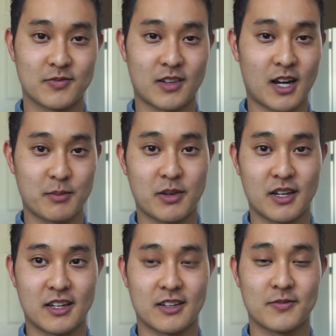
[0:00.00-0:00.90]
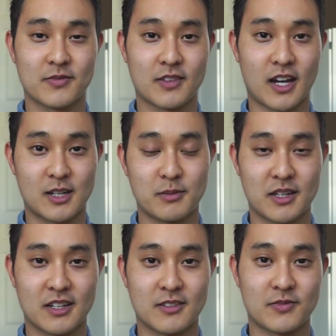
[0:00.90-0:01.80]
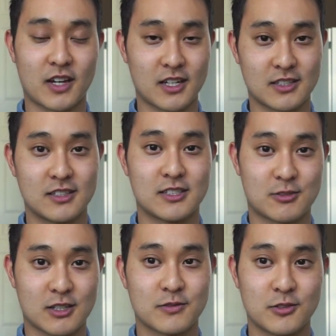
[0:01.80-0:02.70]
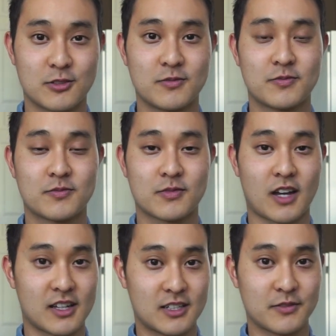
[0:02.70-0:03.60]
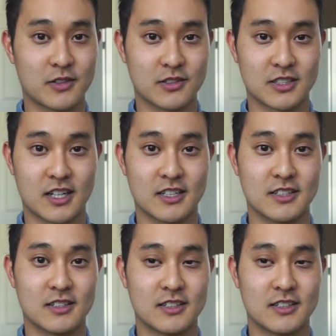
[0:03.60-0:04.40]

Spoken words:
high paying, high demand, highly stressful, highly difficult to get in.